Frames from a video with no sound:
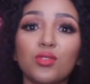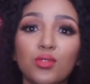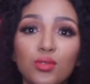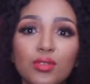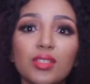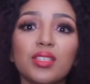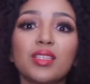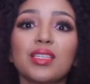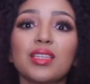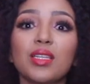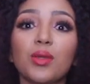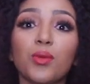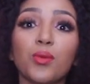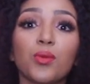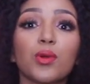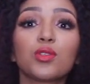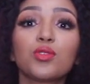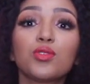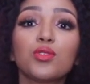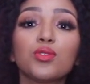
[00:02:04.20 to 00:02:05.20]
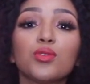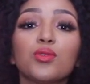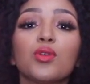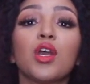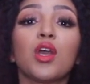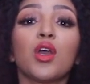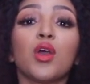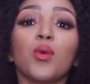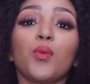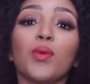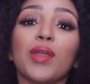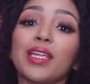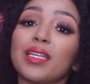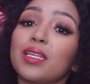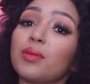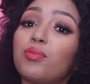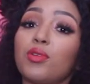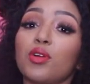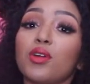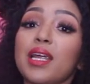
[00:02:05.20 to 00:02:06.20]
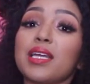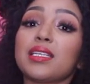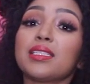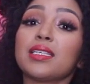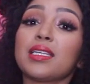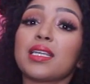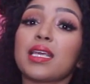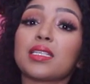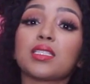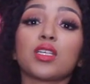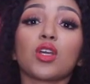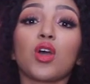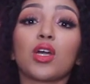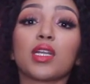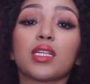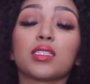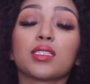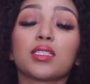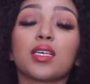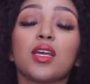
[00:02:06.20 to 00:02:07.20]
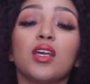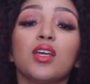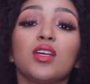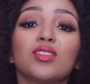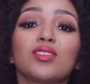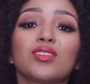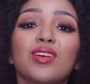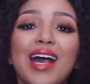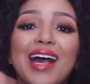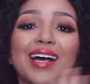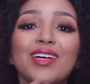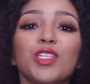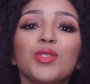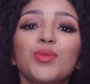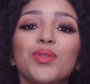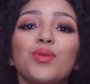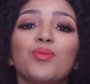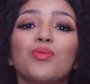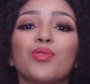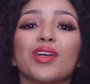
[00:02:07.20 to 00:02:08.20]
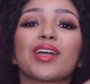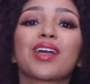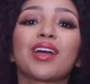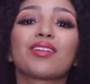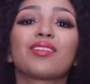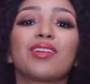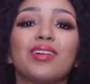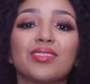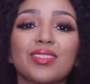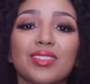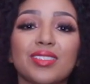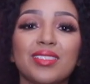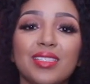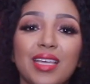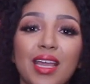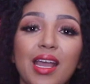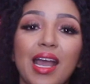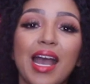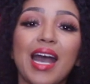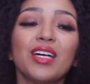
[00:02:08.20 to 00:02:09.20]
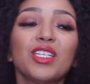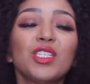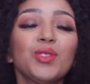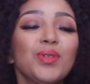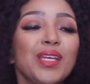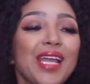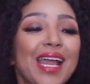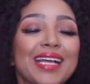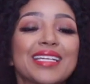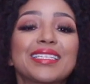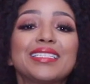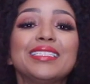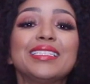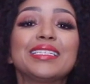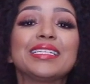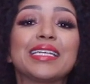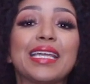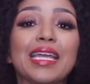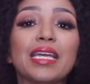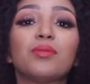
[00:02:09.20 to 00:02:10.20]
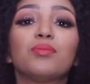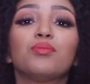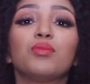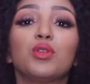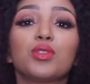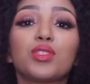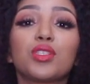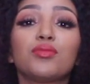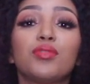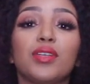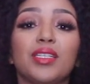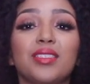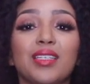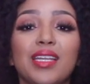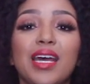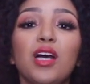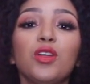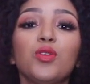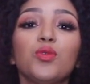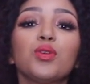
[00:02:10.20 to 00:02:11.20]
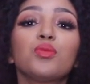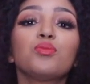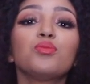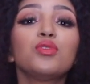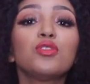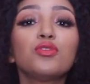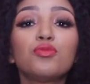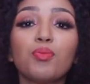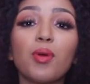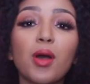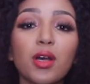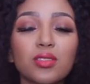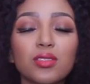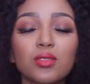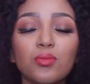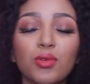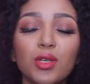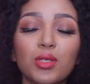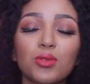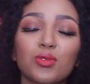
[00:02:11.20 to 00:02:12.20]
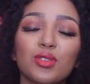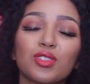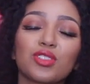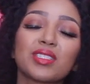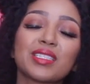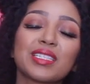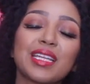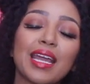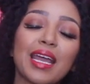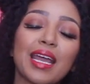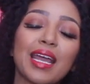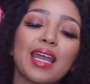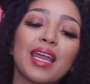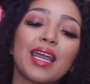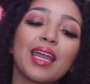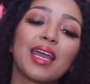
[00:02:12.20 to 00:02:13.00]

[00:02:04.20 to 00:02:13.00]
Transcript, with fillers: to do the thing that we want to do, we end up procrastinating on it. So how do we work around this thing? How do we actually get motivated? How do we move past the point where it's just like,